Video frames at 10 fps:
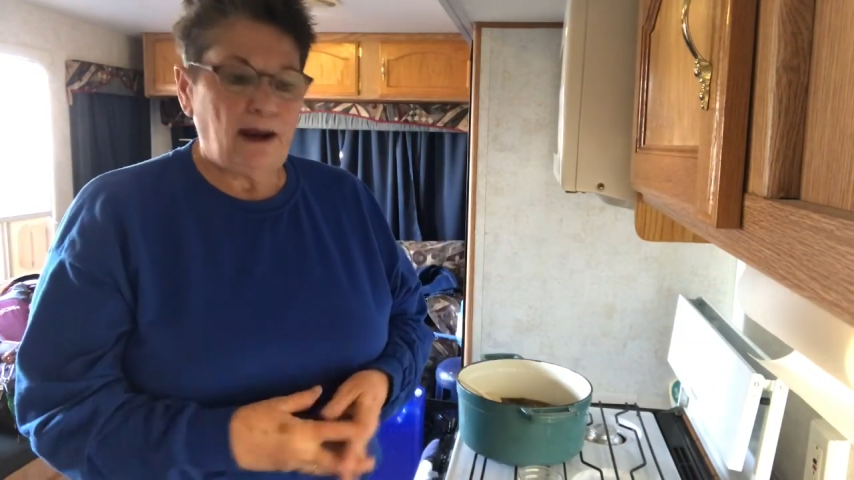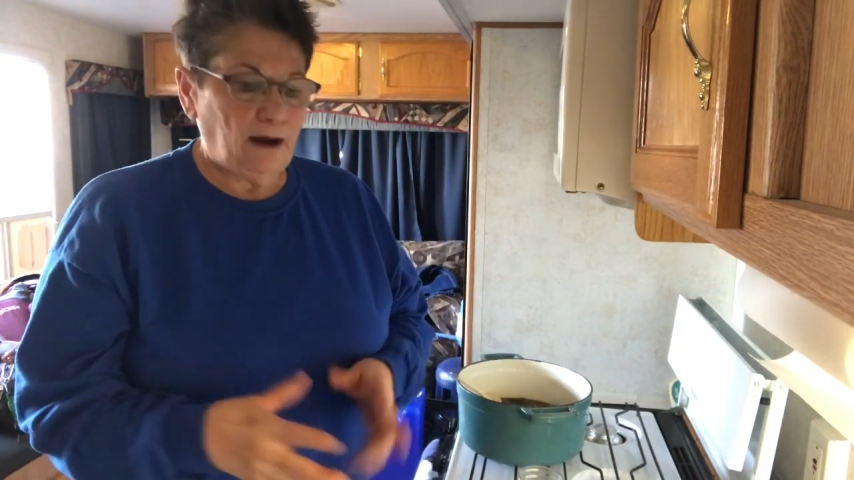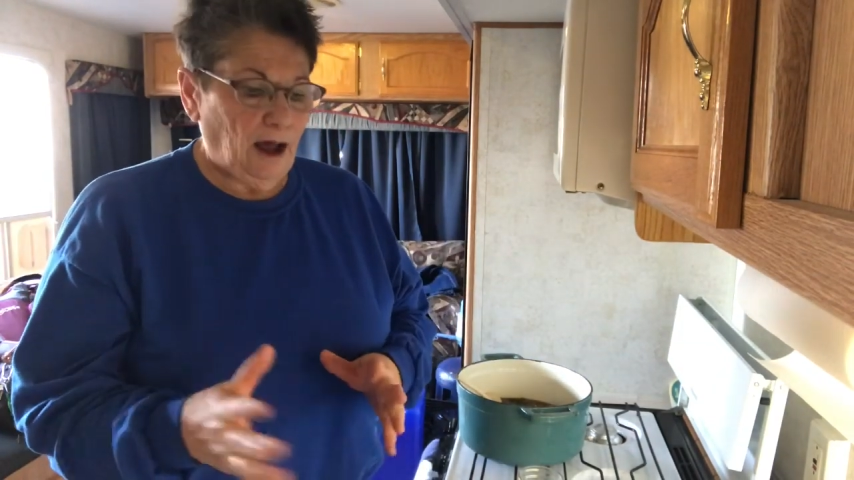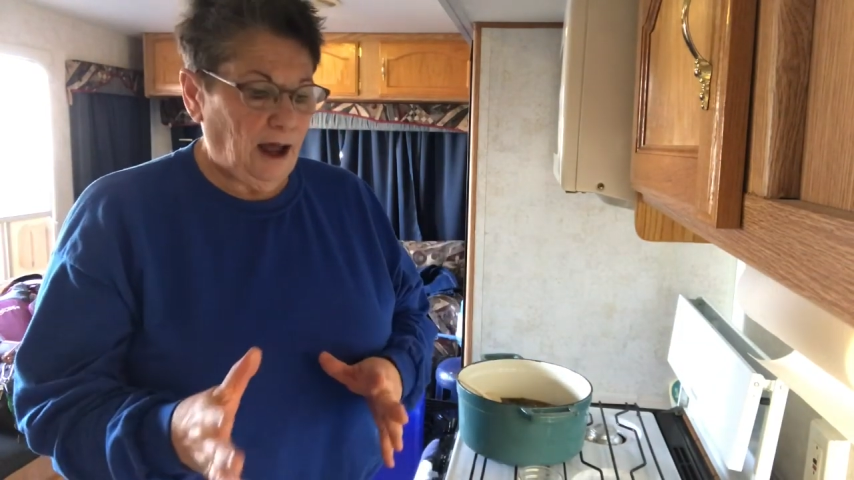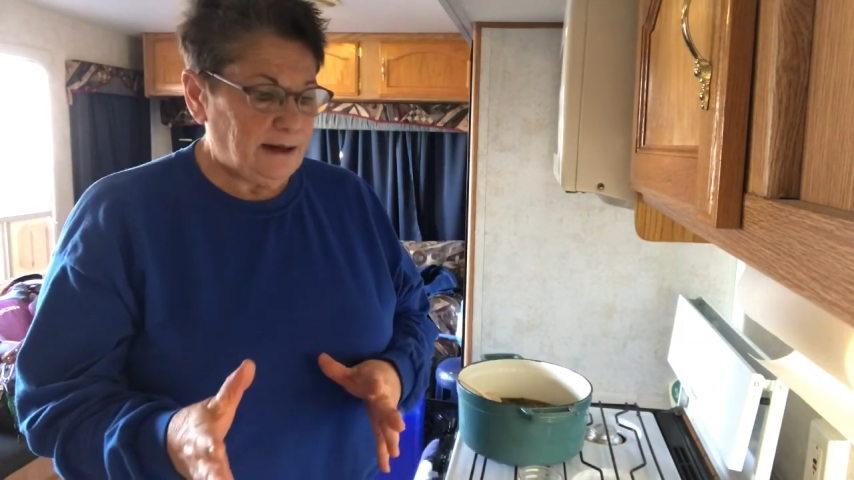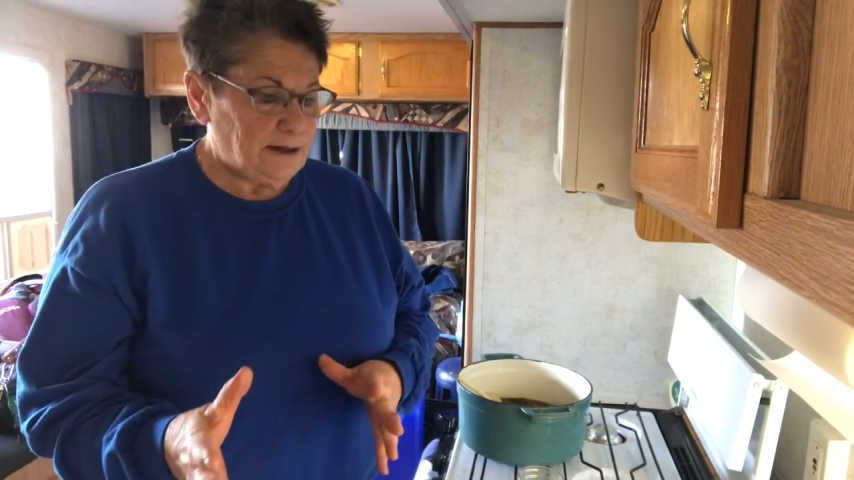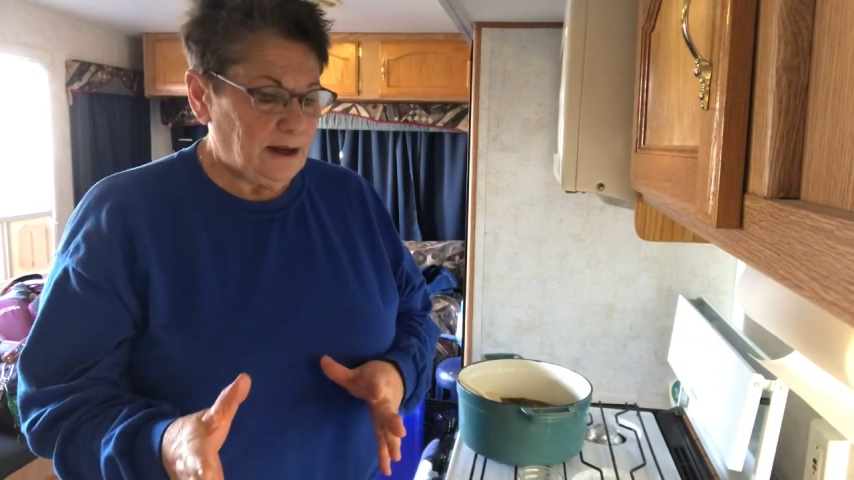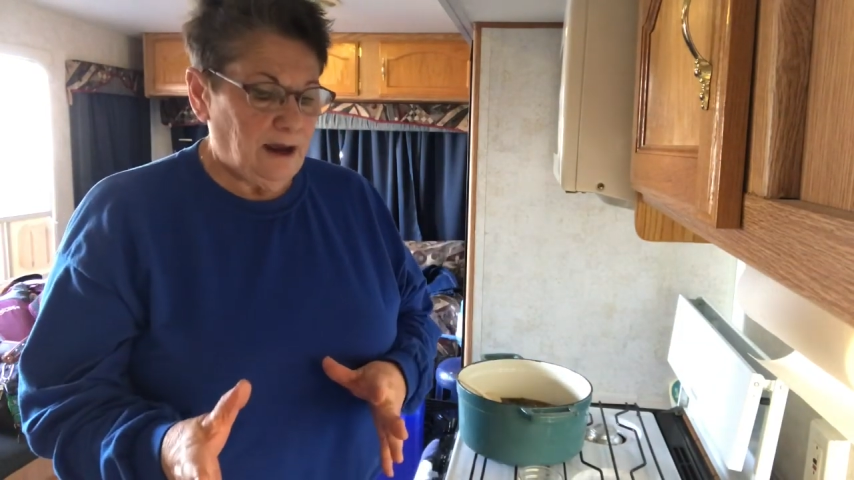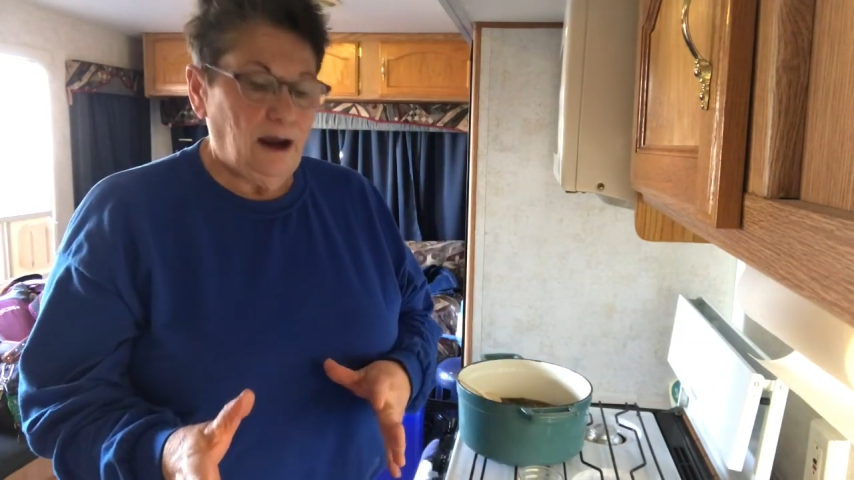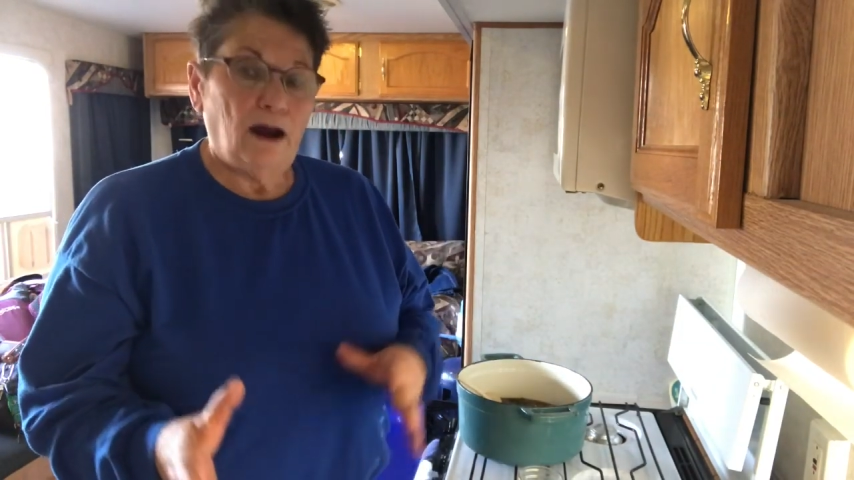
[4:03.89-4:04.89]
And guys,
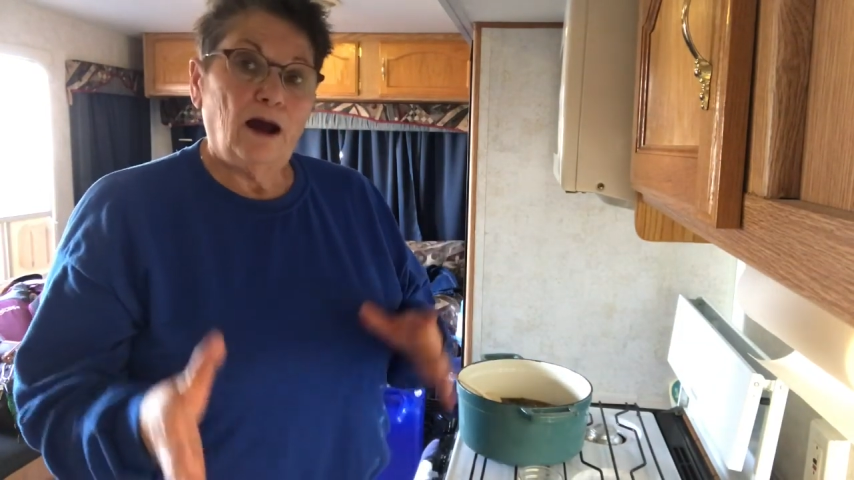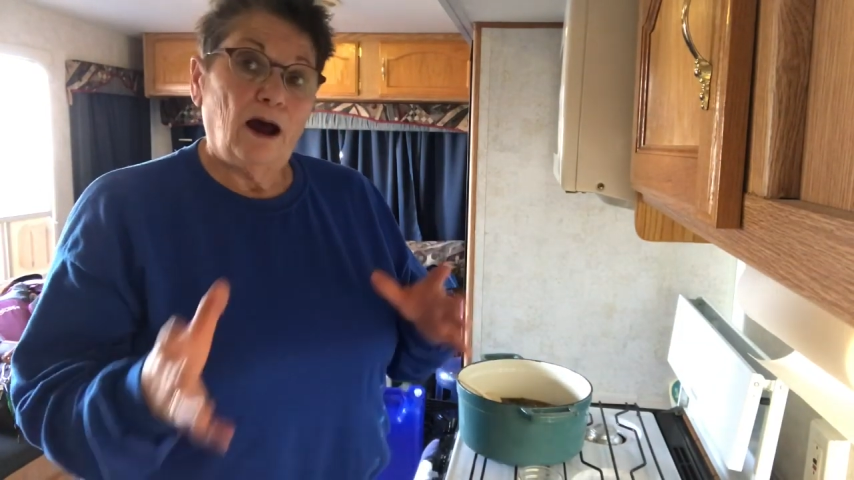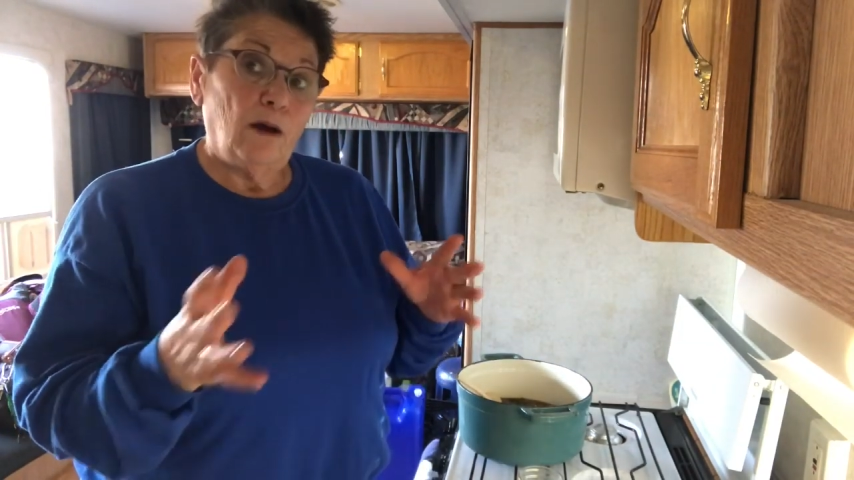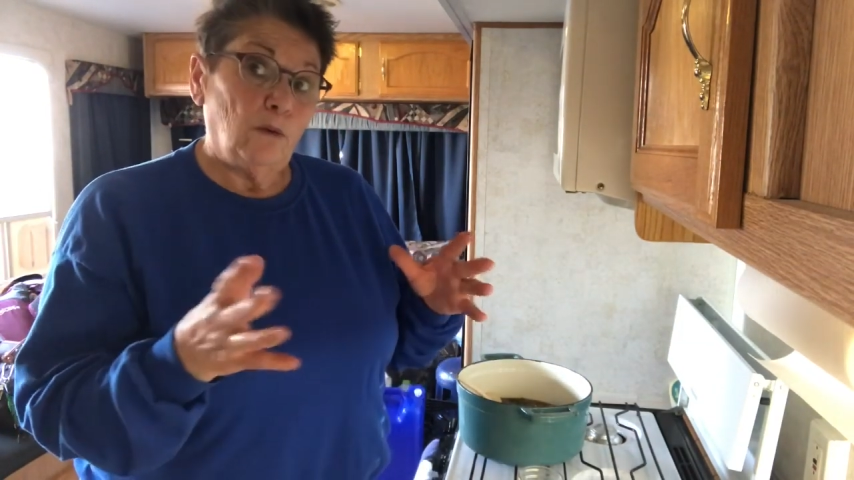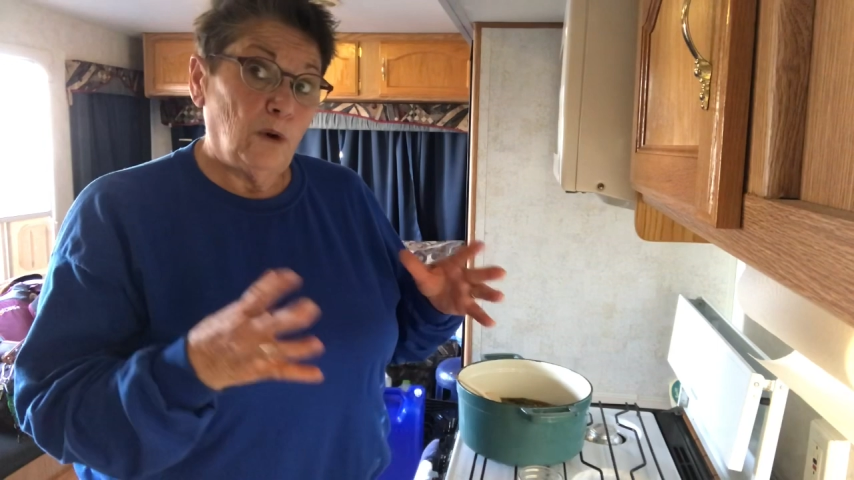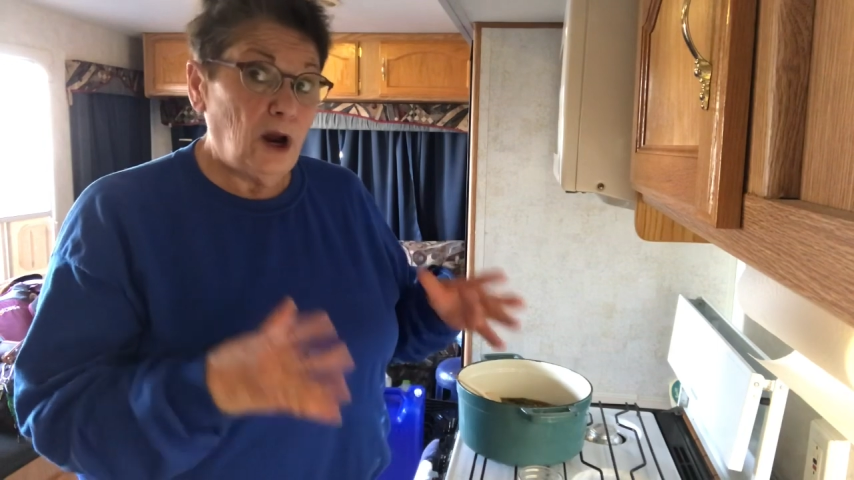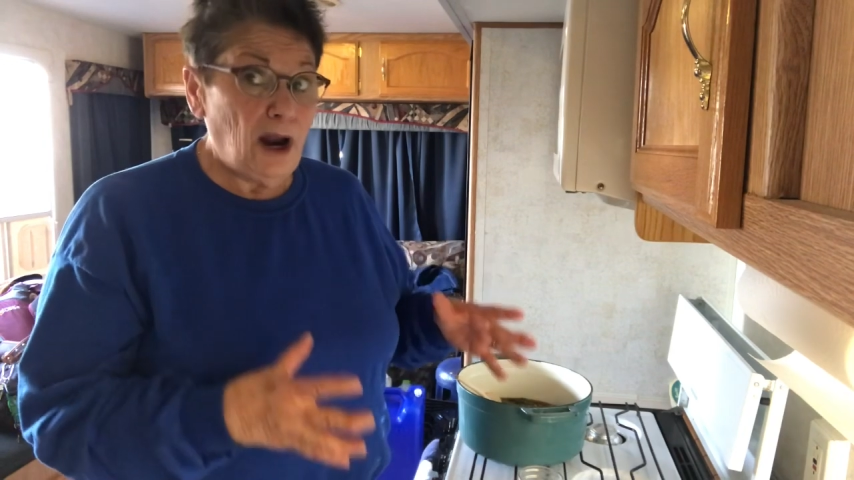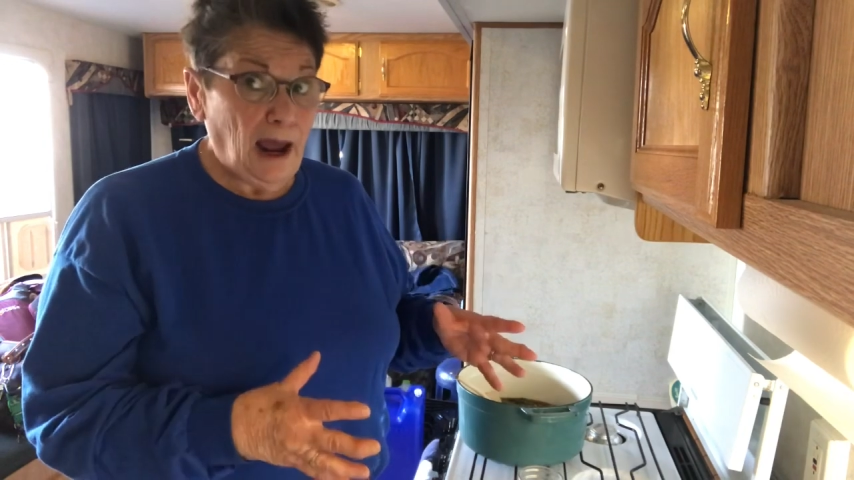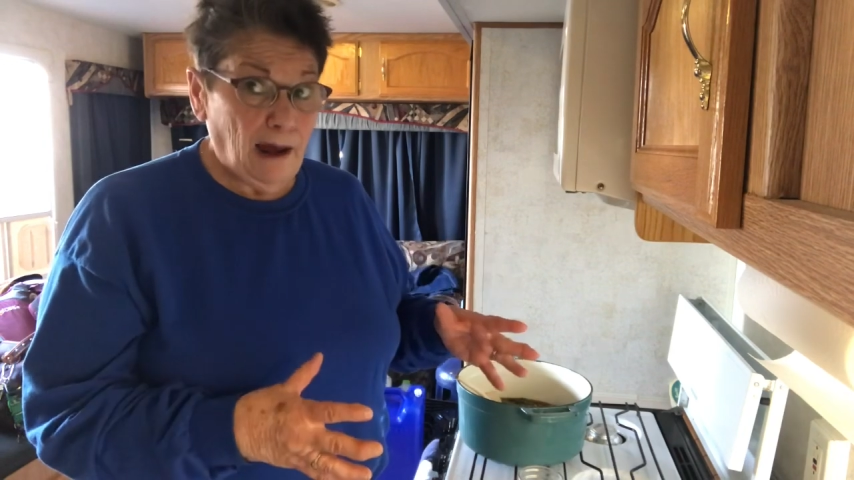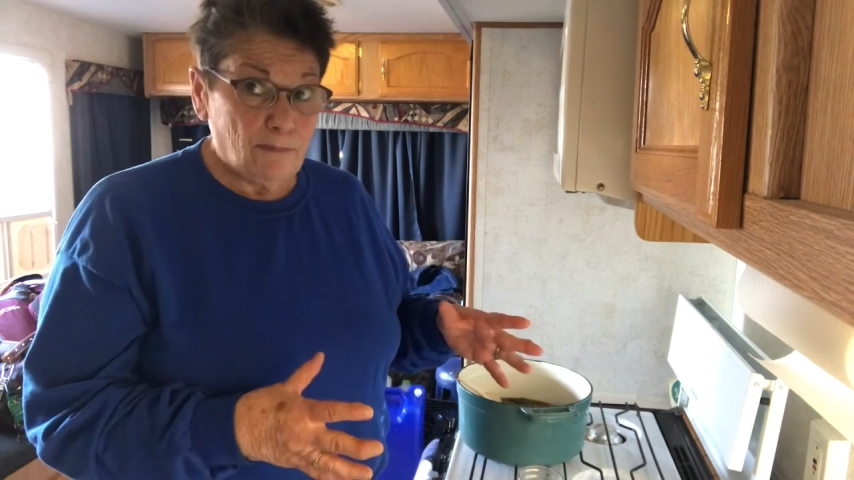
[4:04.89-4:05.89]
we're
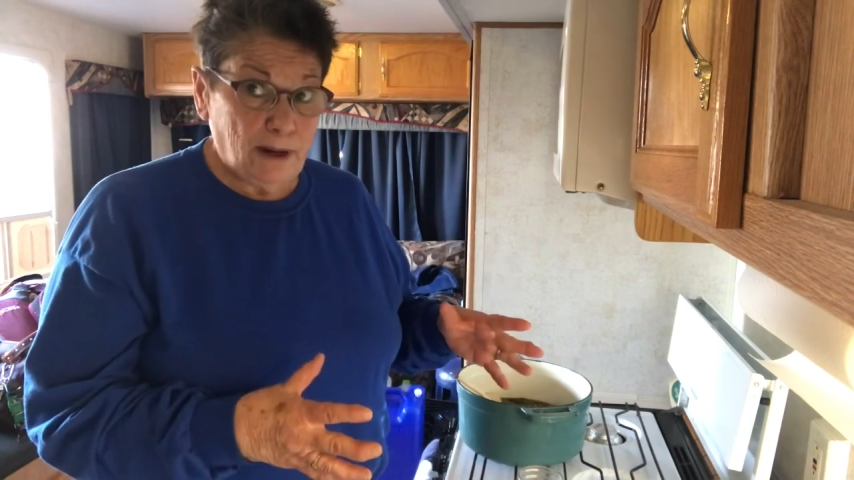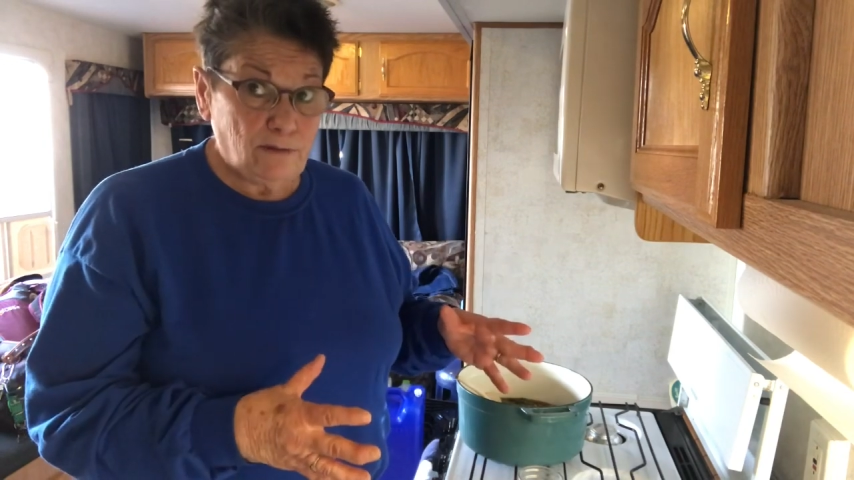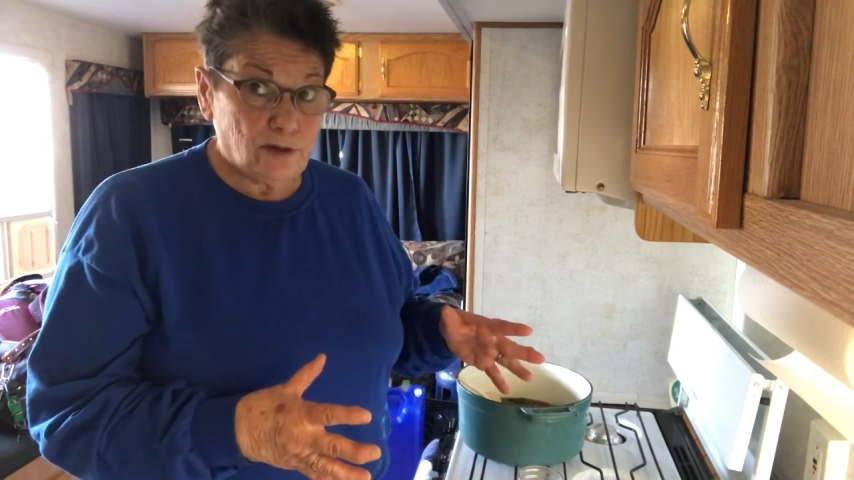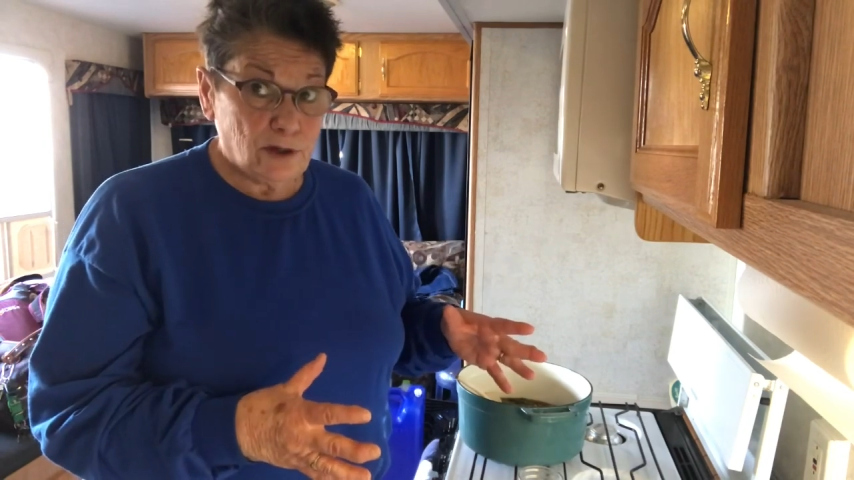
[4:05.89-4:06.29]
going to have beef